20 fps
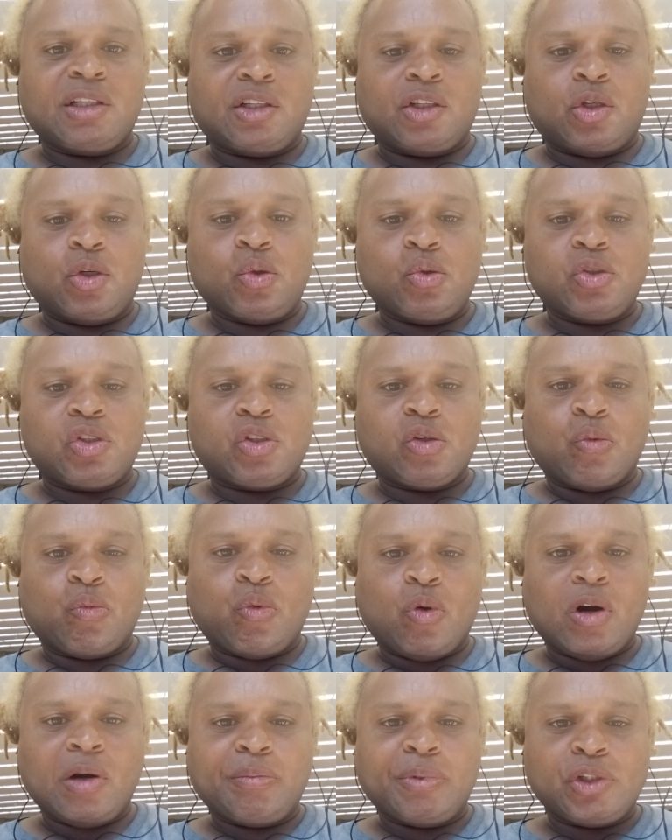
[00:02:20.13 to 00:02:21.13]
use the
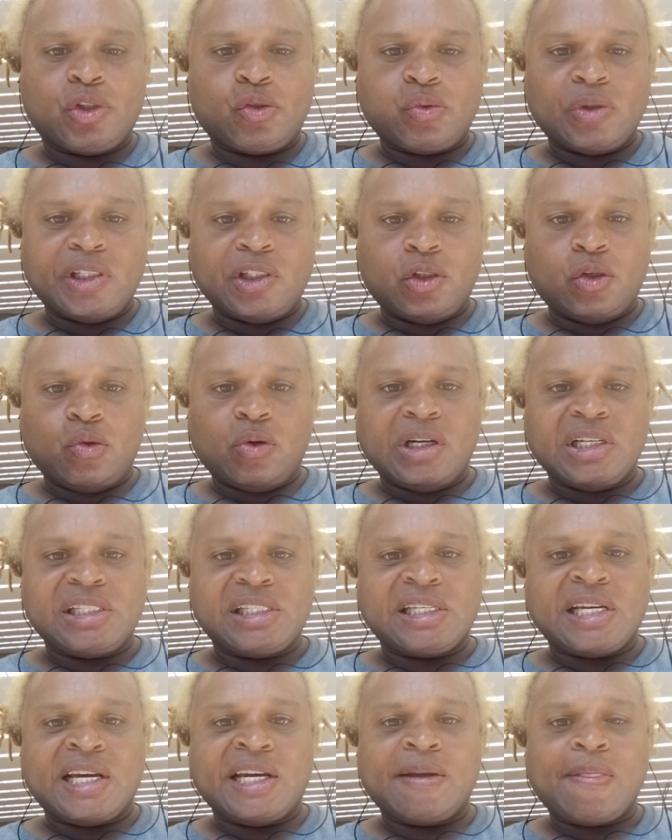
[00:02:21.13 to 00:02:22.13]
war between
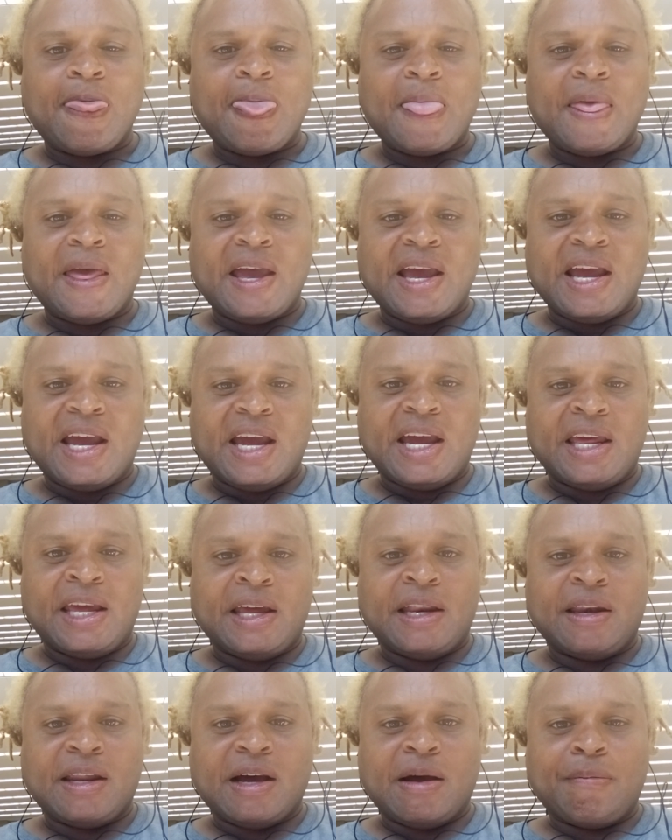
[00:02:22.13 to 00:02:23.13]
USA
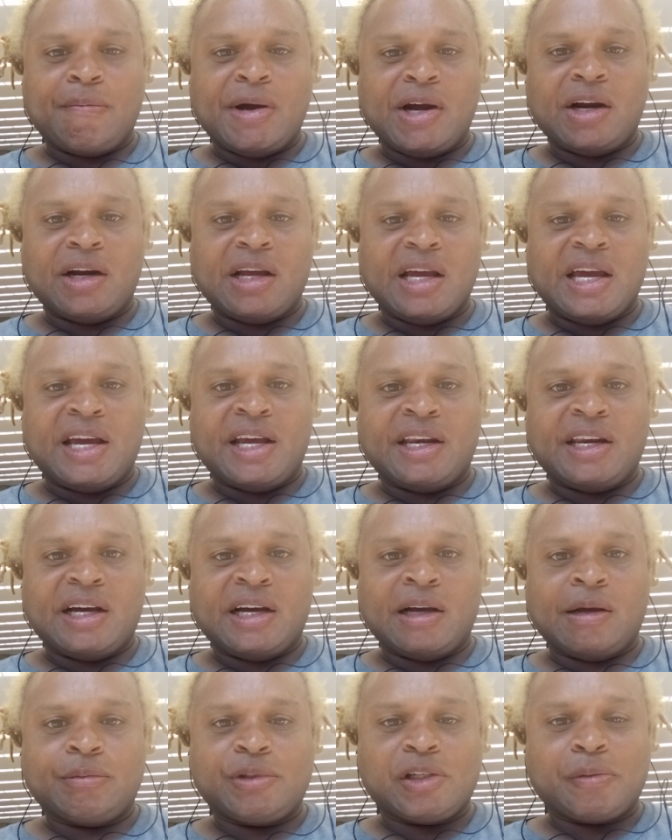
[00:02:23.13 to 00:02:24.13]
and Amer- and
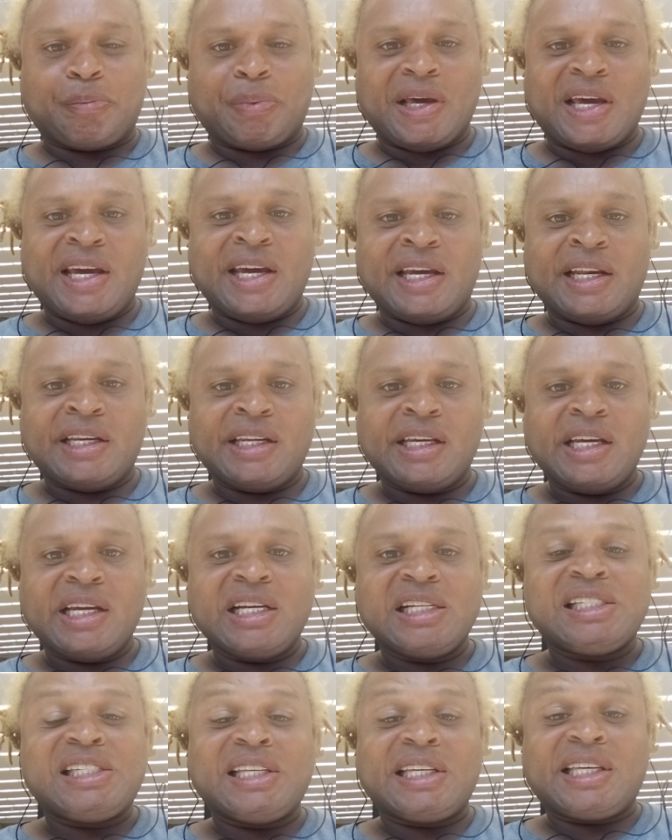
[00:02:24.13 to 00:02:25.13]
um,
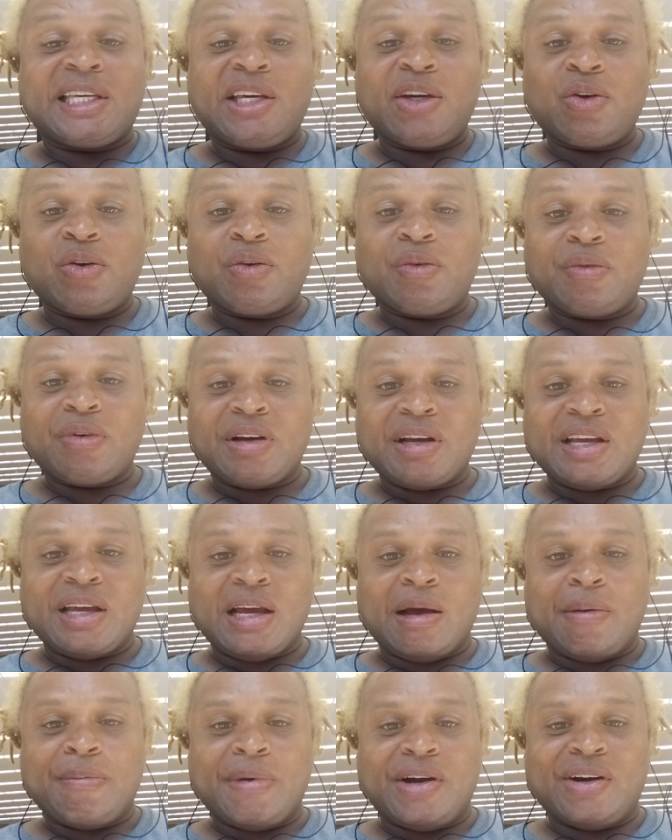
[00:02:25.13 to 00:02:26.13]
Japan to kill
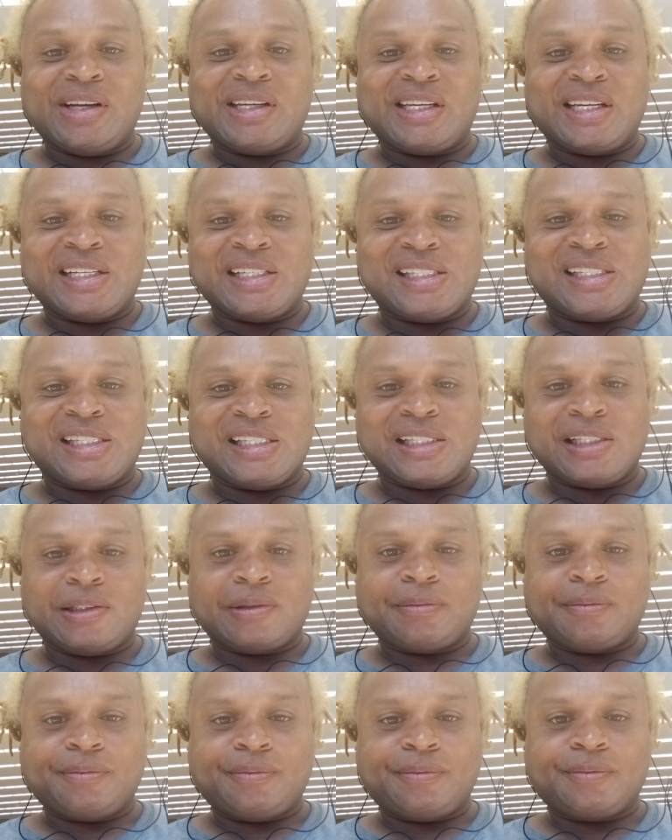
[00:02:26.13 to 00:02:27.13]
Americans.
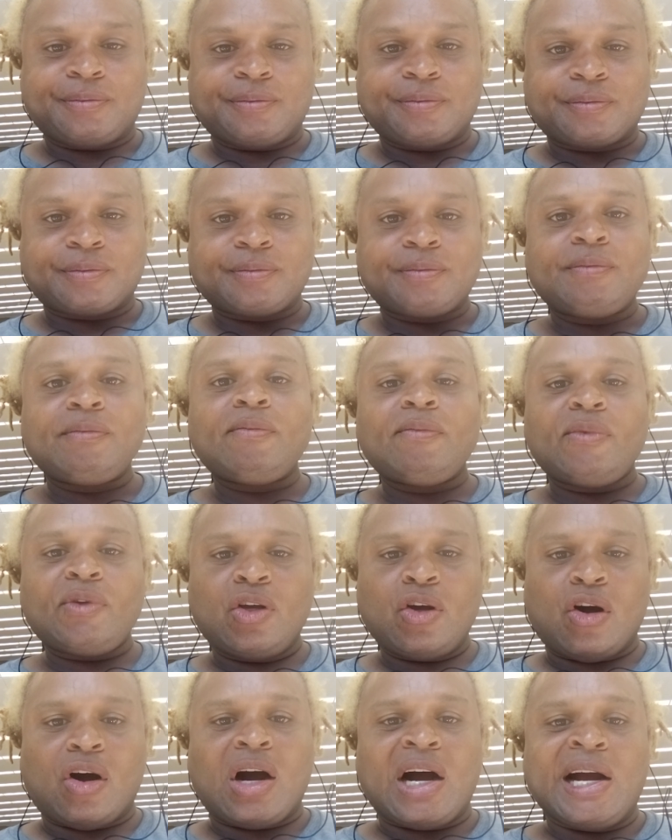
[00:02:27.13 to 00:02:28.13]

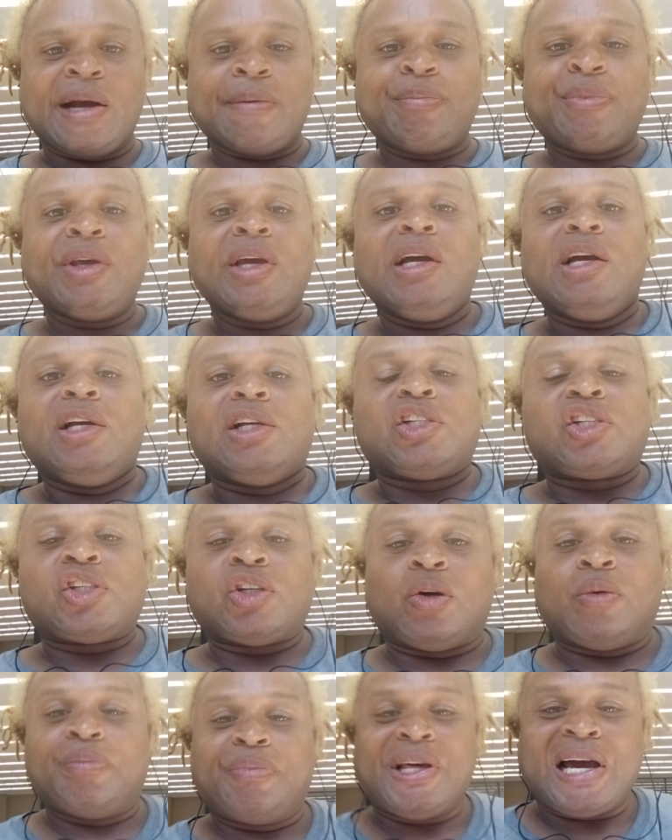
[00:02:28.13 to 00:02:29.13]
All right.
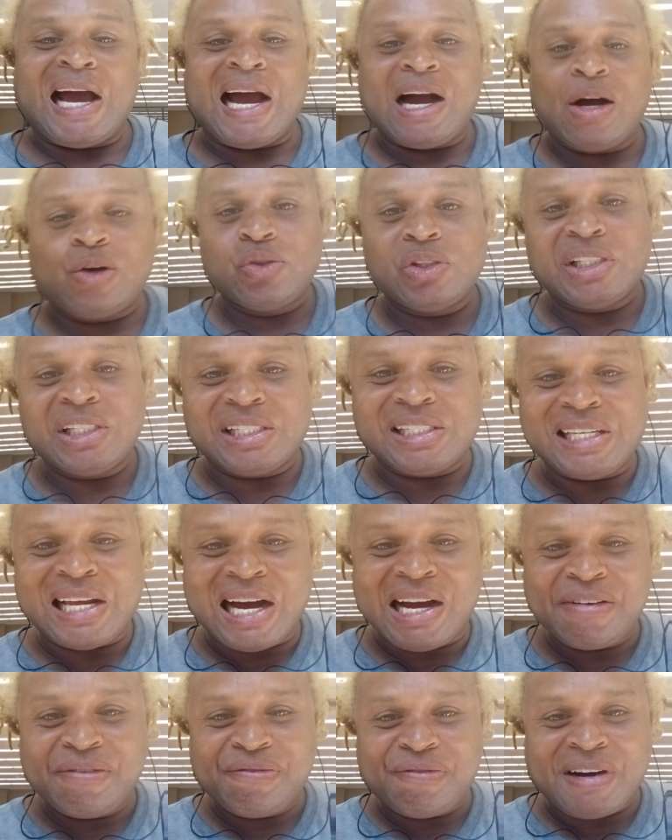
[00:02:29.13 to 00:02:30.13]
So the house is
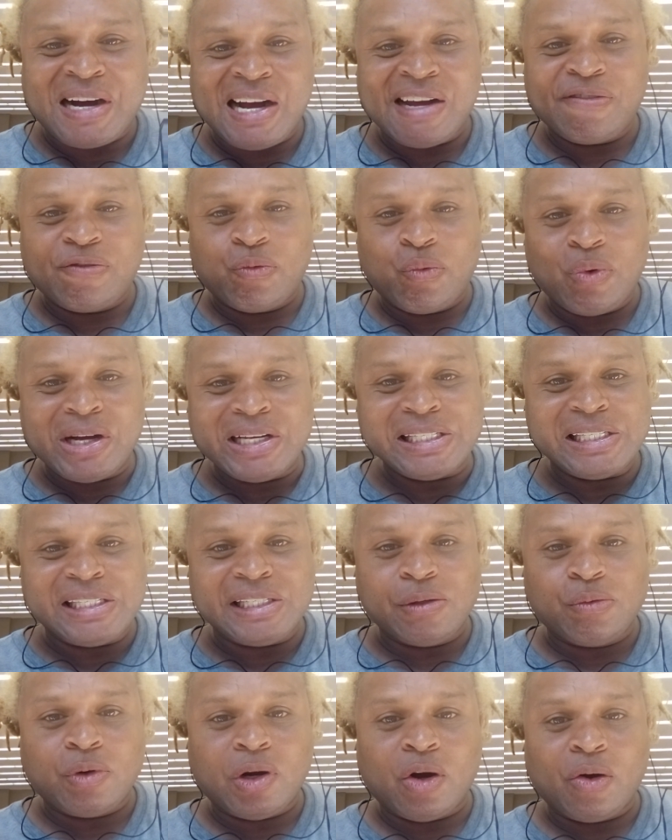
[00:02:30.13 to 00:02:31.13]

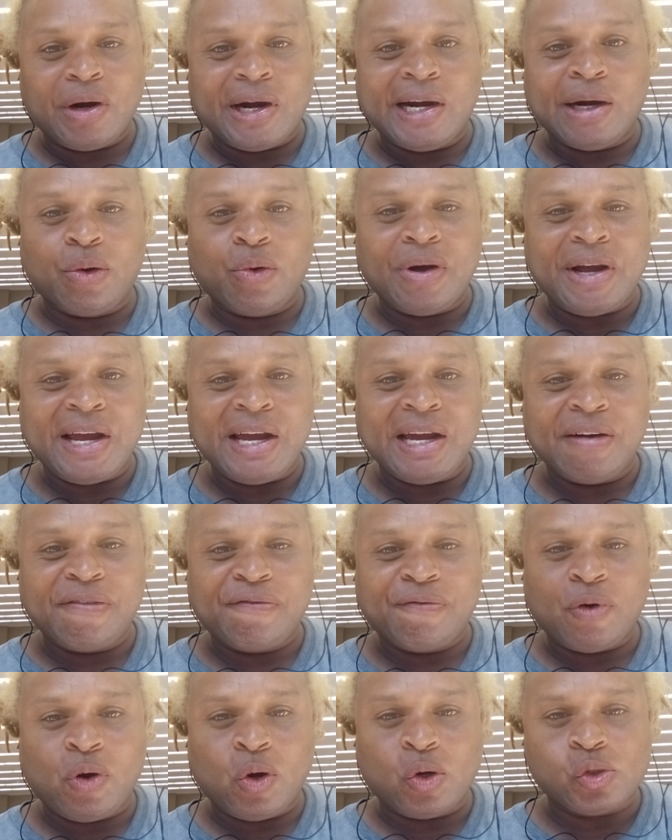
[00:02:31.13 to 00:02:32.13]
9510
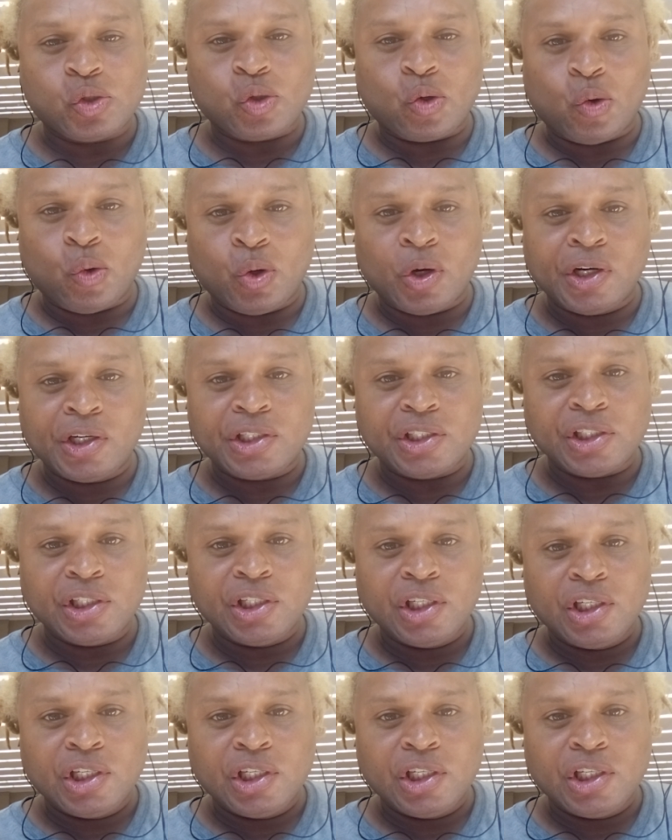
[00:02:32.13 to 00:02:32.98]
Arrowhead Falls Court,